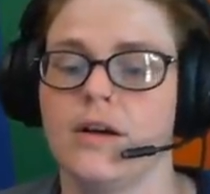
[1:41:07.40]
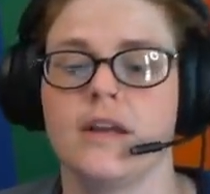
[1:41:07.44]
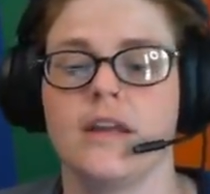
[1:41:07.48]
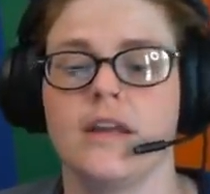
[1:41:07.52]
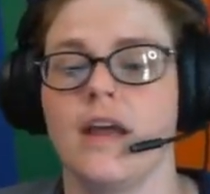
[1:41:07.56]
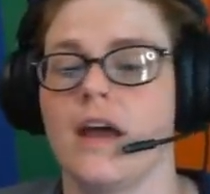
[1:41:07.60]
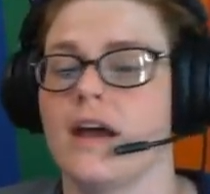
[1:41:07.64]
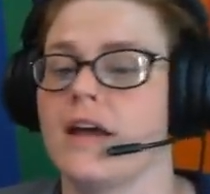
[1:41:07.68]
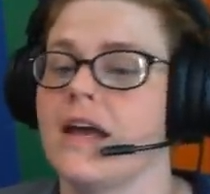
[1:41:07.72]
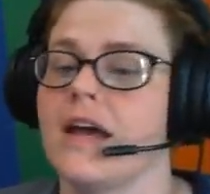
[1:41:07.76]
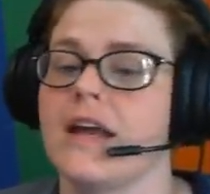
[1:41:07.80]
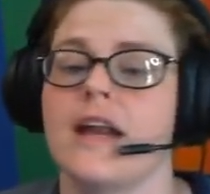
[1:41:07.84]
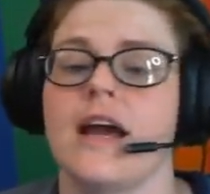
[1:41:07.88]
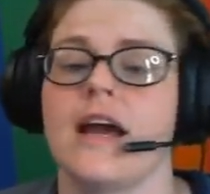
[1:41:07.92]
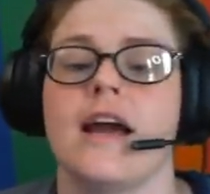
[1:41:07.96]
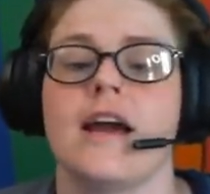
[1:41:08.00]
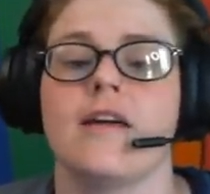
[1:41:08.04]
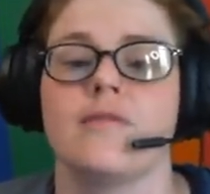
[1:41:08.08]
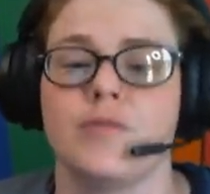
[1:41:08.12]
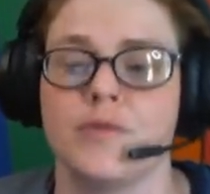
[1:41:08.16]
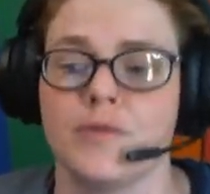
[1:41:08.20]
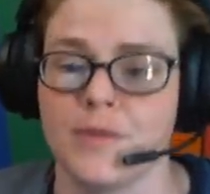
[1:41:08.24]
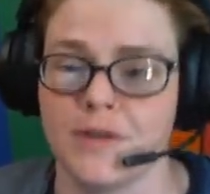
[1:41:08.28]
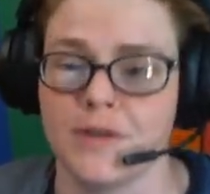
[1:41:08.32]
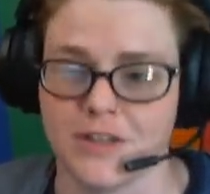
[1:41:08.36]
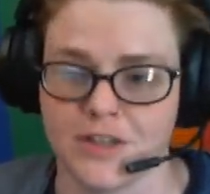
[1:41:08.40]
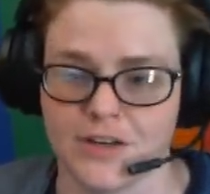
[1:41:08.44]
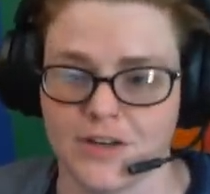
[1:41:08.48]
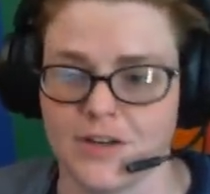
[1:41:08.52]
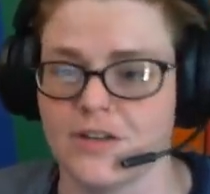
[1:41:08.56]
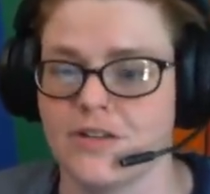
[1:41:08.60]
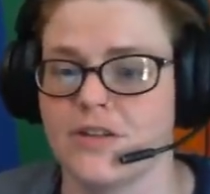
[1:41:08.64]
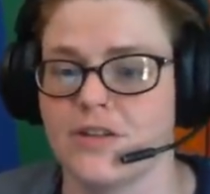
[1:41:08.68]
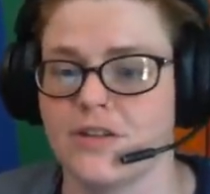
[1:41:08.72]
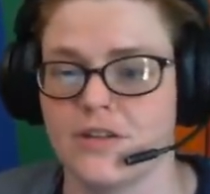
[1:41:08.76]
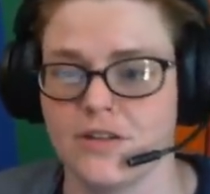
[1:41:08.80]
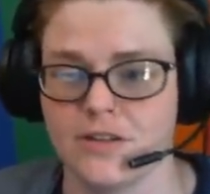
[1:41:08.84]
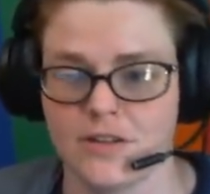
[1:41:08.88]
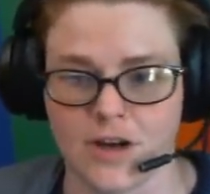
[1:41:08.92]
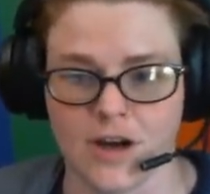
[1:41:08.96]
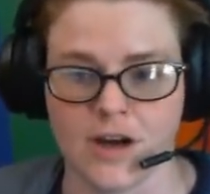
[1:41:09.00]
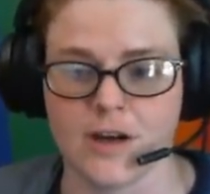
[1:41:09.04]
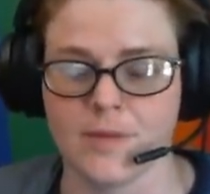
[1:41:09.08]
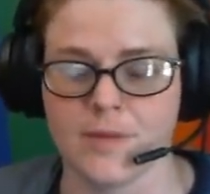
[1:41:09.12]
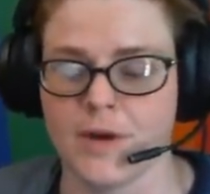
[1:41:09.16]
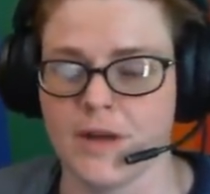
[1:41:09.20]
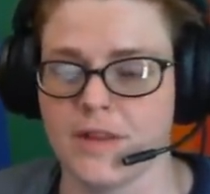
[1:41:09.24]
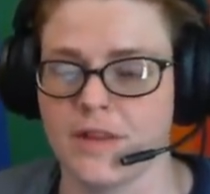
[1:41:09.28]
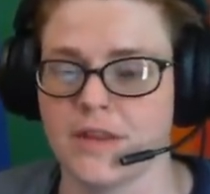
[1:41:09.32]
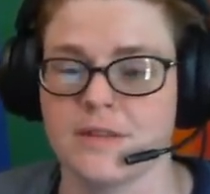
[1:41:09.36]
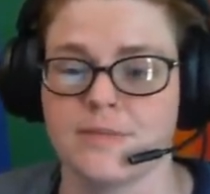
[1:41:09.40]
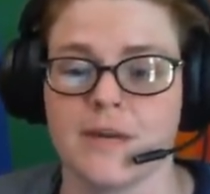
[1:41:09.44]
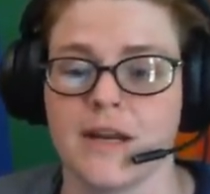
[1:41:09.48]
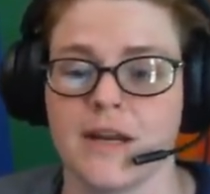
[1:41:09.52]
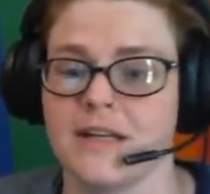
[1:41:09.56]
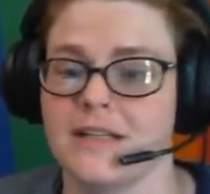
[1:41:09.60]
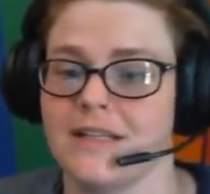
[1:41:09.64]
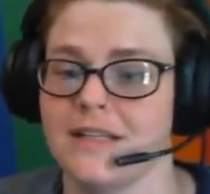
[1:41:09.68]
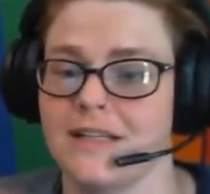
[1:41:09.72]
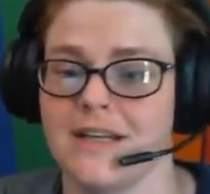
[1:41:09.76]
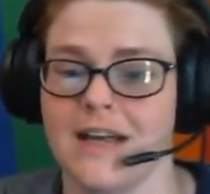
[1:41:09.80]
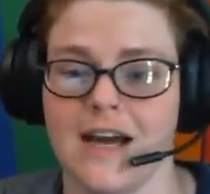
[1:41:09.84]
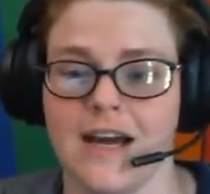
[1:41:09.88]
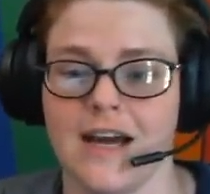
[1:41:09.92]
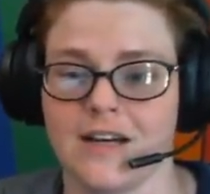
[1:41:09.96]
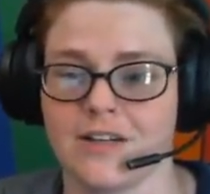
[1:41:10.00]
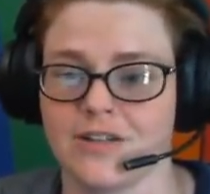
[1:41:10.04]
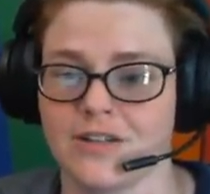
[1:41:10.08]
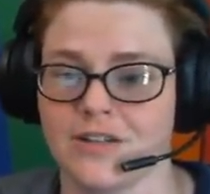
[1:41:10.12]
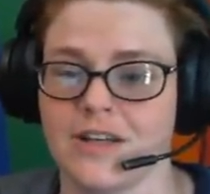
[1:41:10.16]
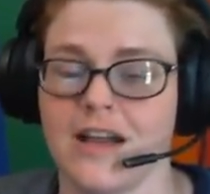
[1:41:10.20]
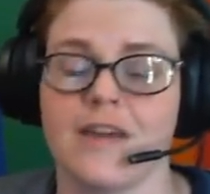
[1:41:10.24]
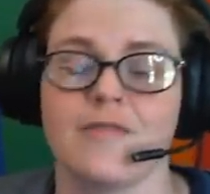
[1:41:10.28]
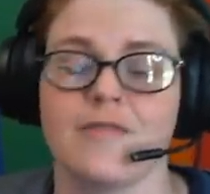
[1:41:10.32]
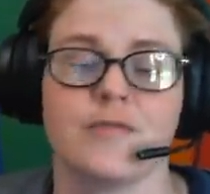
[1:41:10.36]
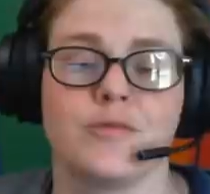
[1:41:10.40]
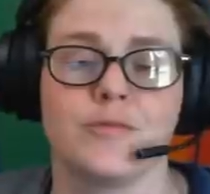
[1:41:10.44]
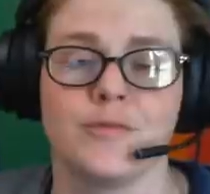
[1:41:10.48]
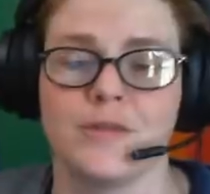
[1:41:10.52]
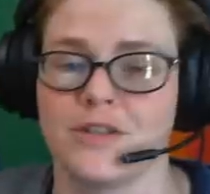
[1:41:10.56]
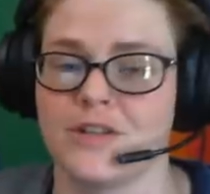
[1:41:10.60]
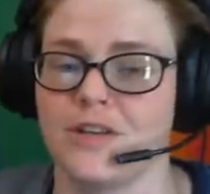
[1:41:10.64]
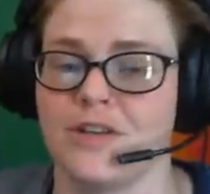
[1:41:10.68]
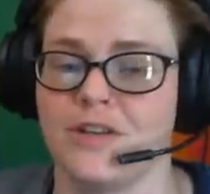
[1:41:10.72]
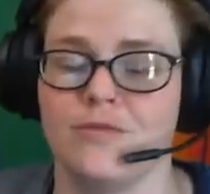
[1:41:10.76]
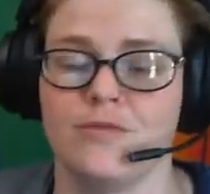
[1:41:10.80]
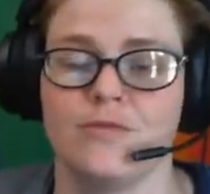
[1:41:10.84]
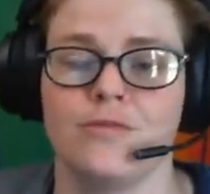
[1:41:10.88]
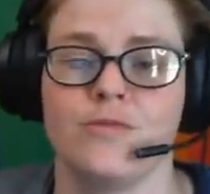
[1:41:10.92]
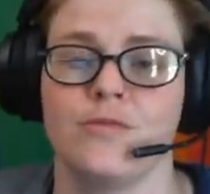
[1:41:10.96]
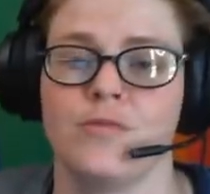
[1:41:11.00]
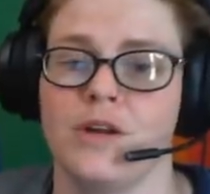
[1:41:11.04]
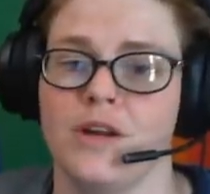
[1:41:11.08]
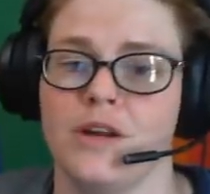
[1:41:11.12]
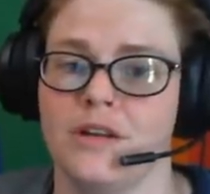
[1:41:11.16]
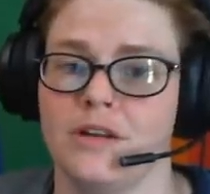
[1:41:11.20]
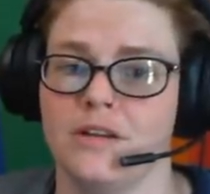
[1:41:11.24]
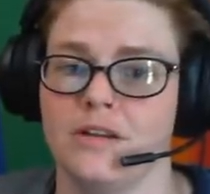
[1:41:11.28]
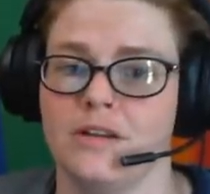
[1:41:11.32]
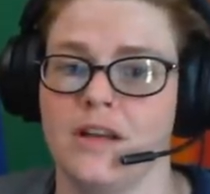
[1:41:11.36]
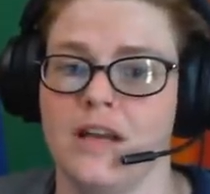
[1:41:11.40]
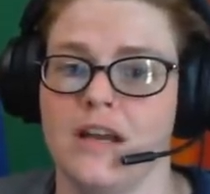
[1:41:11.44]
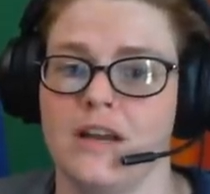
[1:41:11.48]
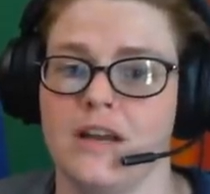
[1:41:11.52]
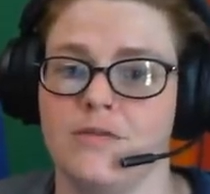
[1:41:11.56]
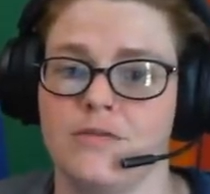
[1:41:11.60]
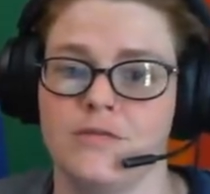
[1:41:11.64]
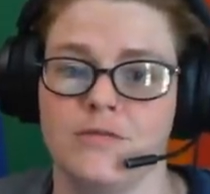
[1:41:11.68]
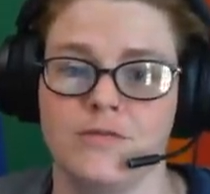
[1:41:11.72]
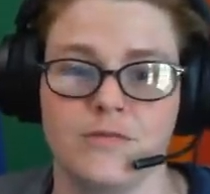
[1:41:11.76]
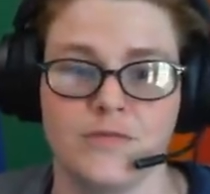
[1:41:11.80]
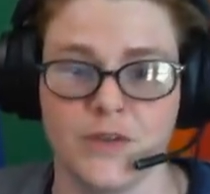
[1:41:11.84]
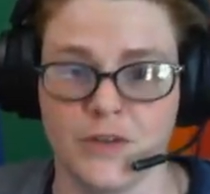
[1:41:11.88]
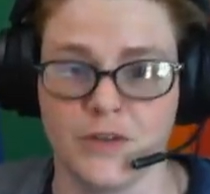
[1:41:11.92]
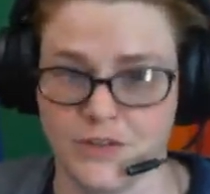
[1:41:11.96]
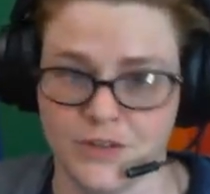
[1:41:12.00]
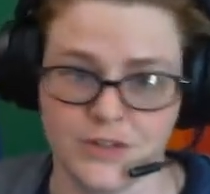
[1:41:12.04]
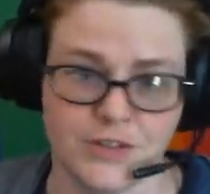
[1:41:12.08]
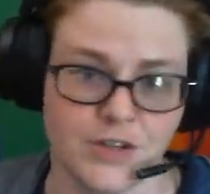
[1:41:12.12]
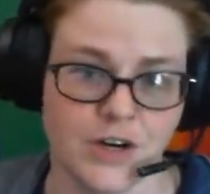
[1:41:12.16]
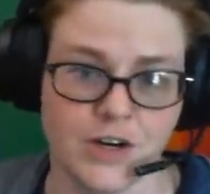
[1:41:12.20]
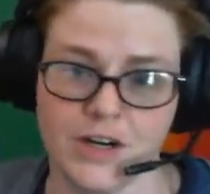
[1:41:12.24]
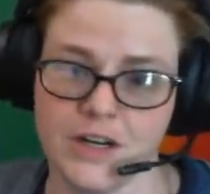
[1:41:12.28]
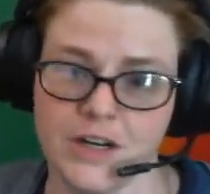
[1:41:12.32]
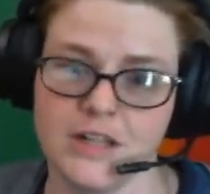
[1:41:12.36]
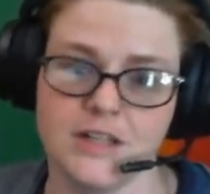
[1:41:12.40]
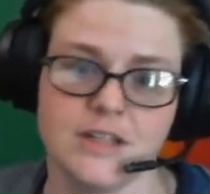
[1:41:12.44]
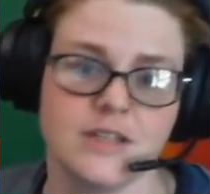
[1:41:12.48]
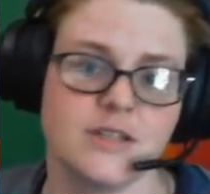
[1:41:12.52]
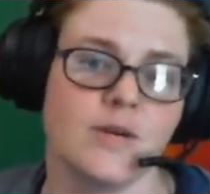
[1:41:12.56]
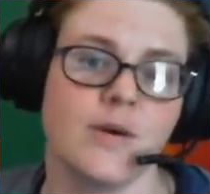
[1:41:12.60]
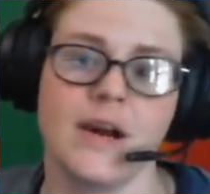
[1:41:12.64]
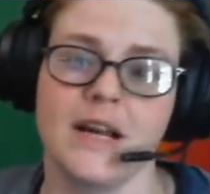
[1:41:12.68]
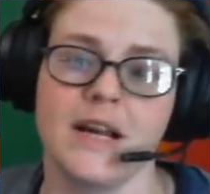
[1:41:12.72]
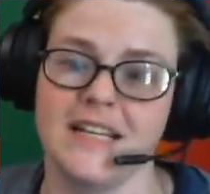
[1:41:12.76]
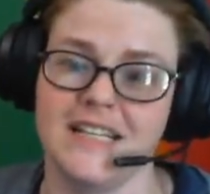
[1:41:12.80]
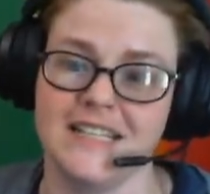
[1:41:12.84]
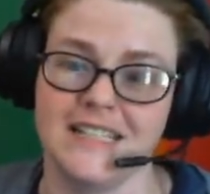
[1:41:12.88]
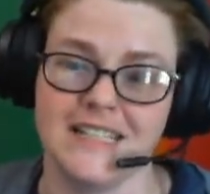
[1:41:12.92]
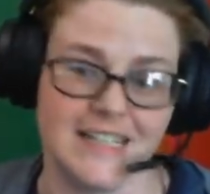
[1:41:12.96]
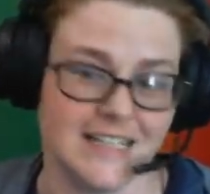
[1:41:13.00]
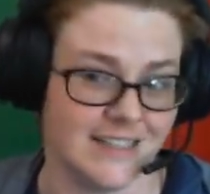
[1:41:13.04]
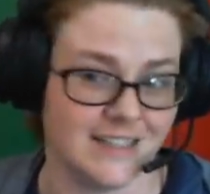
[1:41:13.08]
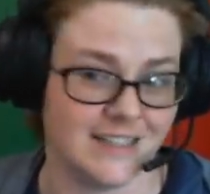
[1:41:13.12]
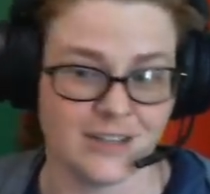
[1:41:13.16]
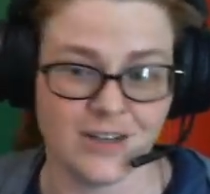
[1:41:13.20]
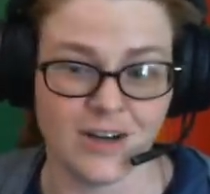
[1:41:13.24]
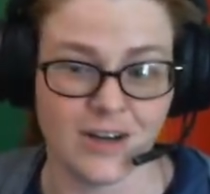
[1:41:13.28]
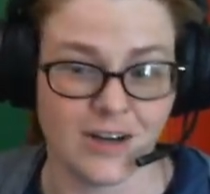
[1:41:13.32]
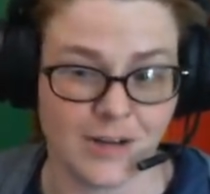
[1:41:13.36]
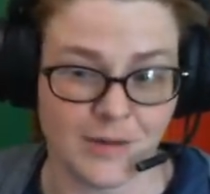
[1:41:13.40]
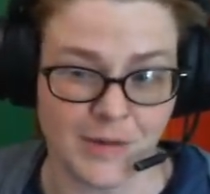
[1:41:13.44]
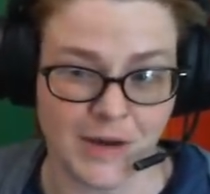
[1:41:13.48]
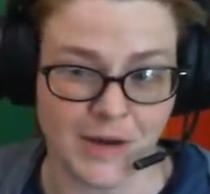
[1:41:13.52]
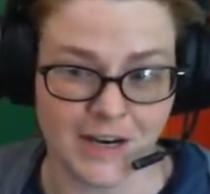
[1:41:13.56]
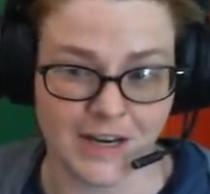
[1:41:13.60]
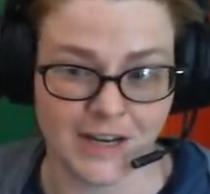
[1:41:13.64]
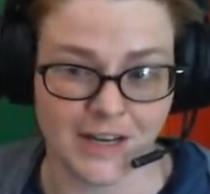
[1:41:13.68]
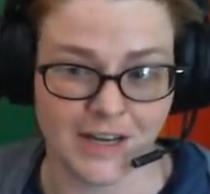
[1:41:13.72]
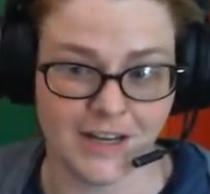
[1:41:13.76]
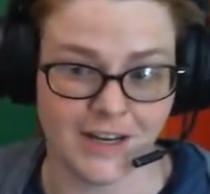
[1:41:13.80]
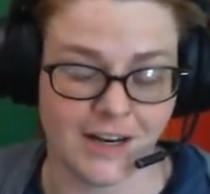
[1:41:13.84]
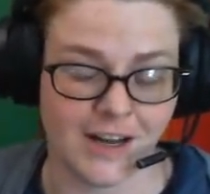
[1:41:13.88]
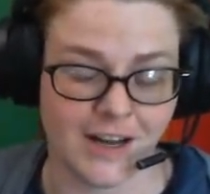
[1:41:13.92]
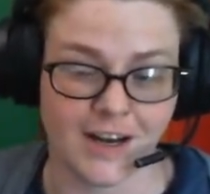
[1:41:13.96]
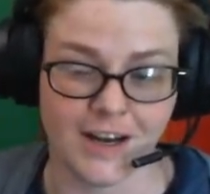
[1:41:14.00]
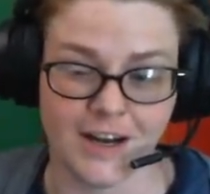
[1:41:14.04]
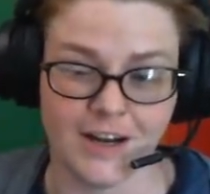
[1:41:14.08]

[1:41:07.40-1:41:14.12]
again, I have permission to talk about this, but I didn't actually have permission when it first started, so I didn't talk about it.